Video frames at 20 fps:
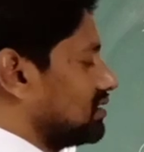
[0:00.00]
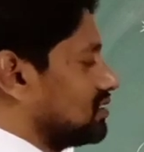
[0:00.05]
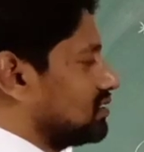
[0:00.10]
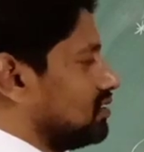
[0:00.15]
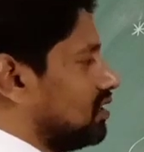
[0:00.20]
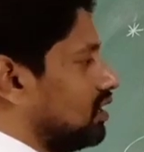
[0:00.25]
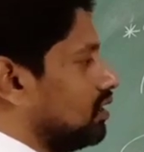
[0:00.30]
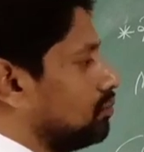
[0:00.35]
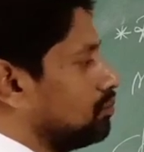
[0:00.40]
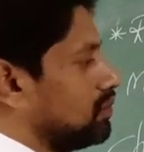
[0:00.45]

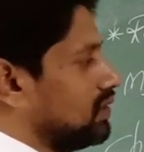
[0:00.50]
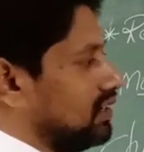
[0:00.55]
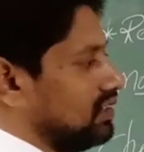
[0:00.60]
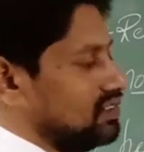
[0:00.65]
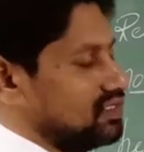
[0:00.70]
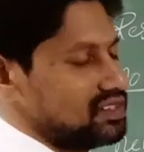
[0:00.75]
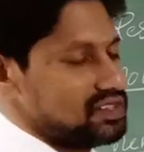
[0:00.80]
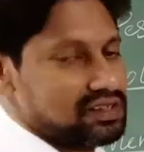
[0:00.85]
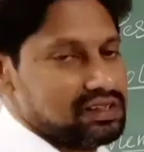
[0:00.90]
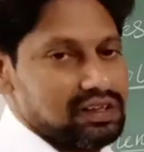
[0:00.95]

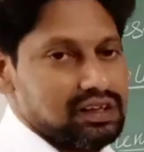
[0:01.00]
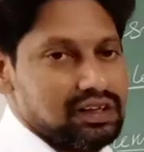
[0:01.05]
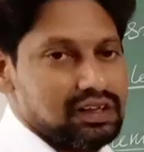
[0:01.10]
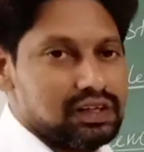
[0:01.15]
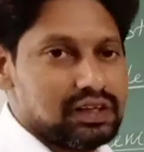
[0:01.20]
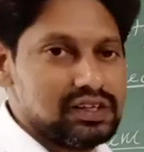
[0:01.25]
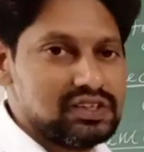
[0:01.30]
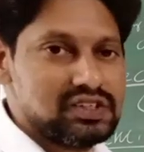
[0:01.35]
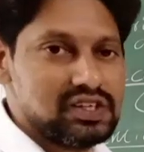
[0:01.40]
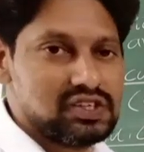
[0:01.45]
scalpels.
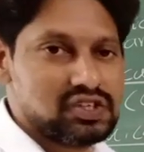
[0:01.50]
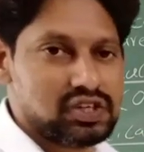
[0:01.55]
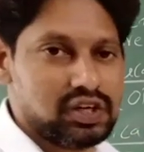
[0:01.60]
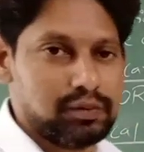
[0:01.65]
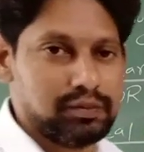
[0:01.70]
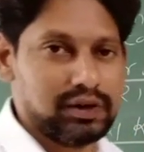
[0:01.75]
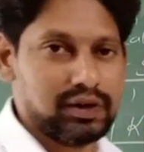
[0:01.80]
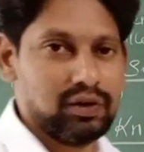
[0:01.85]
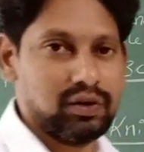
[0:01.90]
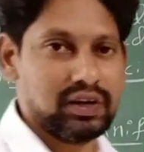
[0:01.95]
Is this
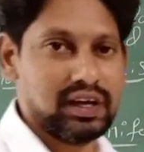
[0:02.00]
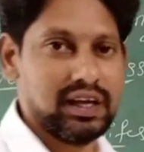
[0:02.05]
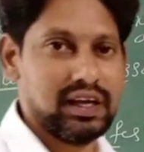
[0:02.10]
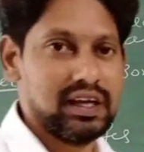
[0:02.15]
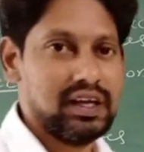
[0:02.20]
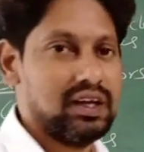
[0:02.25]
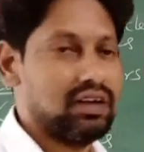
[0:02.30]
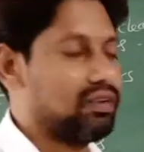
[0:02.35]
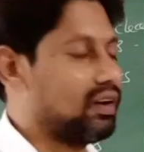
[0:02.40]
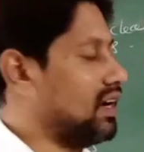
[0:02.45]
statement
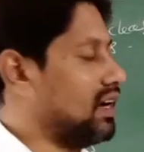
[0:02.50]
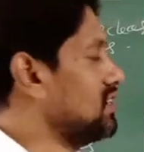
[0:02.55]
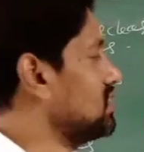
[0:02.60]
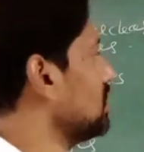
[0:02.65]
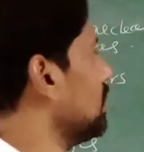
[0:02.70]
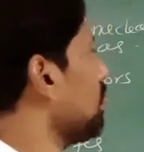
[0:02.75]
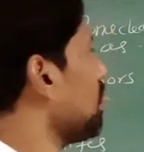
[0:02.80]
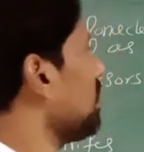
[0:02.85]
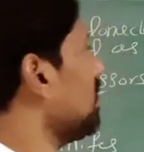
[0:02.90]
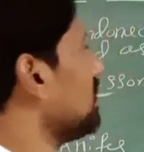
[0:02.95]
okay? Right.
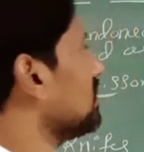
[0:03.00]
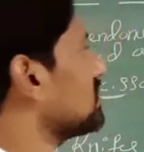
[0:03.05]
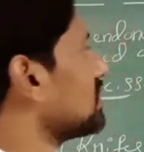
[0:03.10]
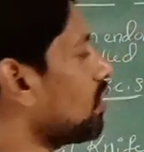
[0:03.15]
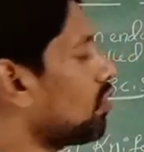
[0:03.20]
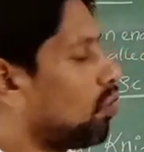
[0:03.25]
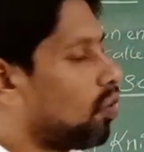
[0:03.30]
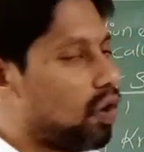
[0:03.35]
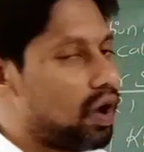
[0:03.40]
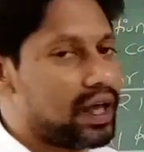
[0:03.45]

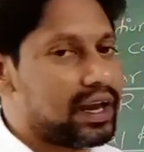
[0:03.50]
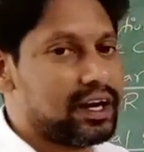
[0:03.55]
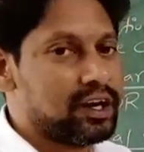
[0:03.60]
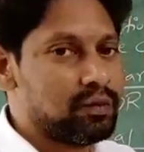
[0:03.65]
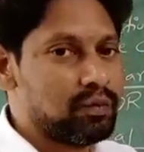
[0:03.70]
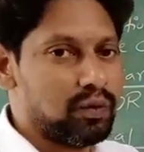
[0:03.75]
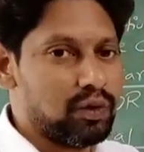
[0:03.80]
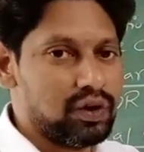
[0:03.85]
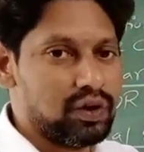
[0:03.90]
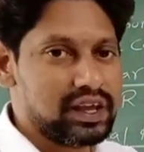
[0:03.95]
Sir, Cohen
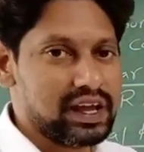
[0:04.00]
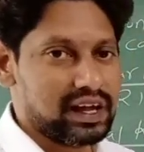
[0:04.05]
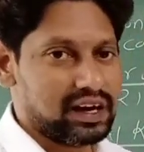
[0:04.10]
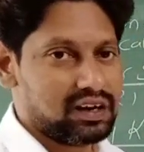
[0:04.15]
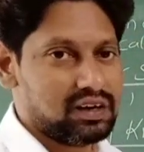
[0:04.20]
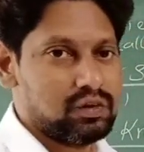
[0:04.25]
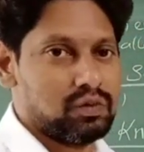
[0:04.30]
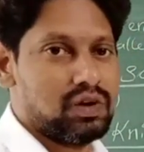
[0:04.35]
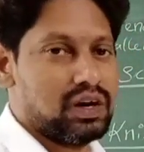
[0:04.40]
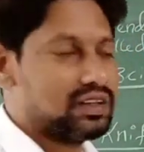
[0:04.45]
and
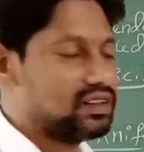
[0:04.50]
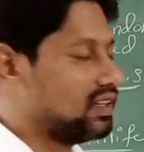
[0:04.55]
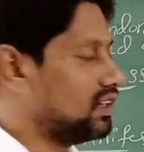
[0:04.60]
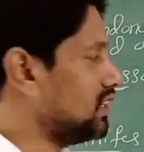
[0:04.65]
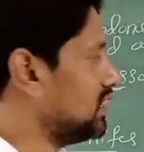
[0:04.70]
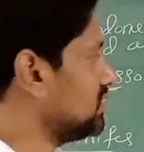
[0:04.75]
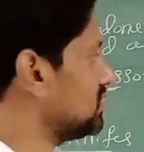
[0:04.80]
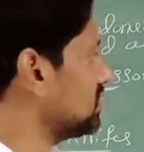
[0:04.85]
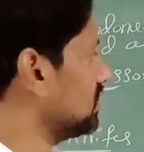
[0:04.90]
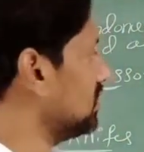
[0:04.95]
Boyer, what they
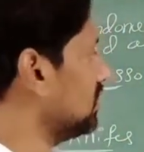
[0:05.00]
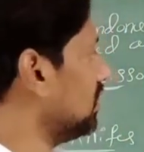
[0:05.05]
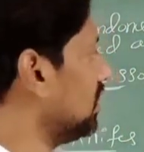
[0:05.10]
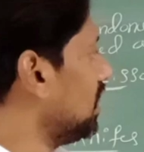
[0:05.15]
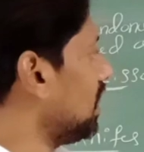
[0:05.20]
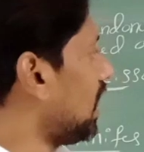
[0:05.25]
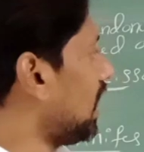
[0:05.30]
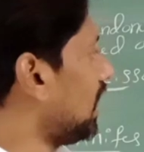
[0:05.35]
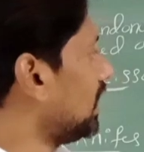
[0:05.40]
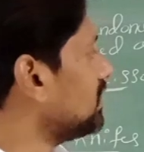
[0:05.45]
did?
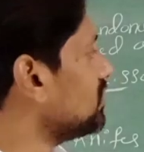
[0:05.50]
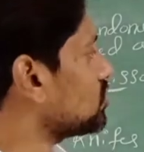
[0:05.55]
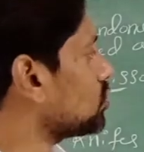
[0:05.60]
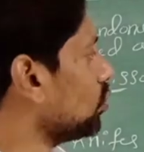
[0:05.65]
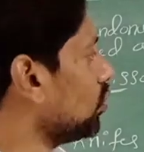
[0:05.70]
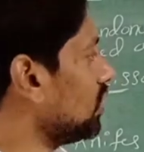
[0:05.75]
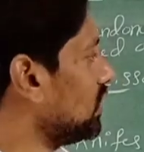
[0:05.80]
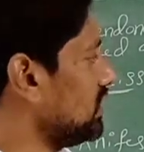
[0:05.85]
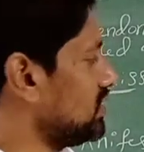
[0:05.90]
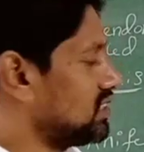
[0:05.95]

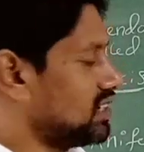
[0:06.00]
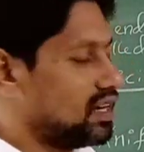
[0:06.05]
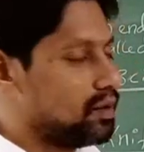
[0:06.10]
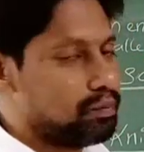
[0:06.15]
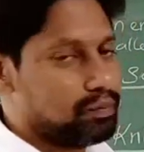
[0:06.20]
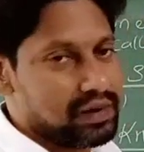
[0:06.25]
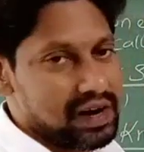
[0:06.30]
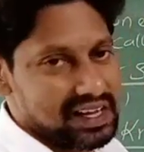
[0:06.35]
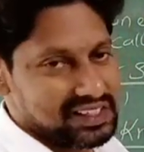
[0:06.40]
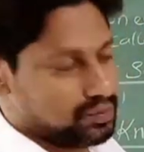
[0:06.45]
Isolated a
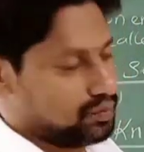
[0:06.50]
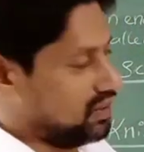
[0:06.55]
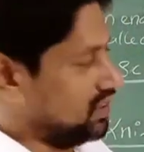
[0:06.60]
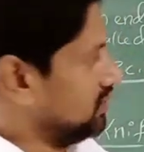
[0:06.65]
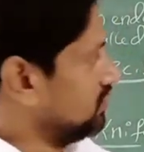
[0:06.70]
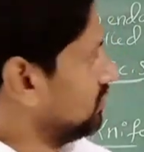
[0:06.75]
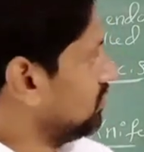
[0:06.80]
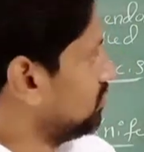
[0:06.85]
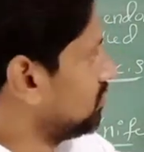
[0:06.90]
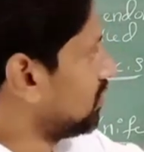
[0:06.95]

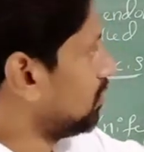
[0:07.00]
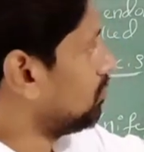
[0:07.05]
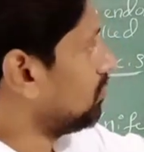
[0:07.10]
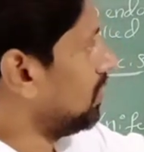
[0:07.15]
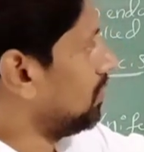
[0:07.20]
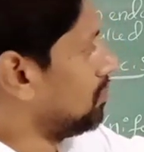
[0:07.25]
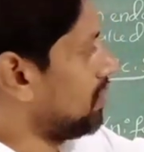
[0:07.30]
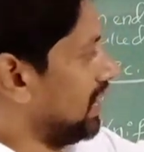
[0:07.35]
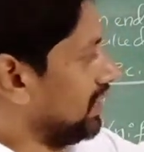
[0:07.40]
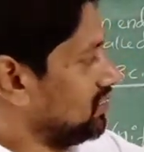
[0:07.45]
plasmid
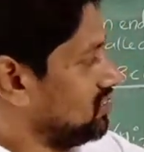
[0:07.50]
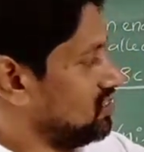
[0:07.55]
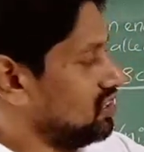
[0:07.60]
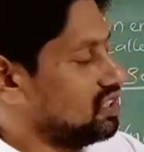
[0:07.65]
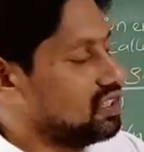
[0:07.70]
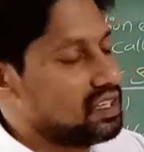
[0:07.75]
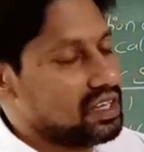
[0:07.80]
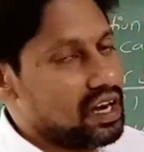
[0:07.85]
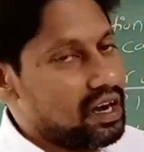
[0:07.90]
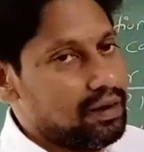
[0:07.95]
from a
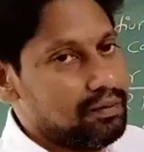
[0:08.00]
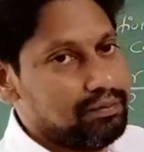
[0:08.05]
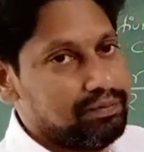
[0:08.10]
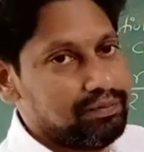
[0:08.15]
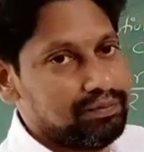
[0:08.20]
bacteria.